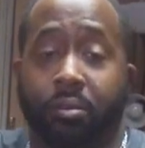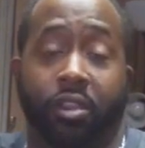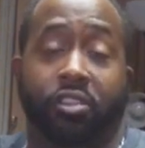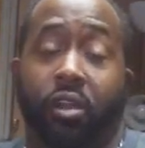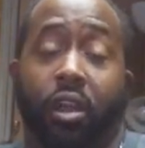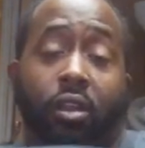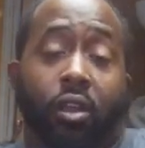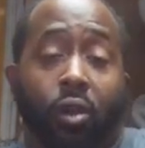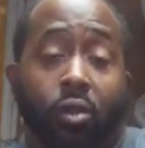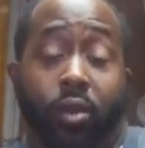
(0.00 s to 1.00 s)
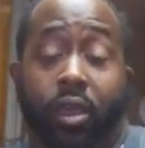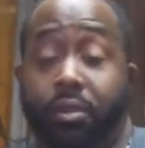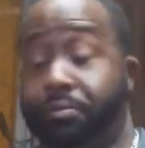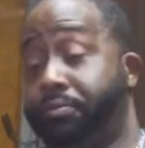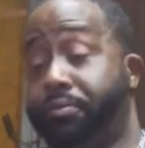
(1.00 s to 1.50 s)
but you are on a Goldwing
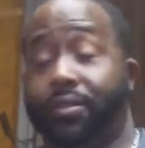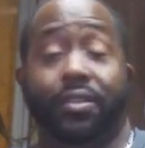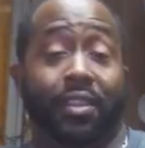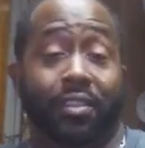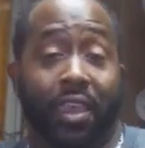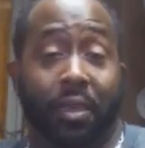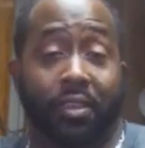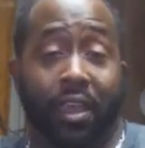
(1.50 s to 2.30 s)
at the same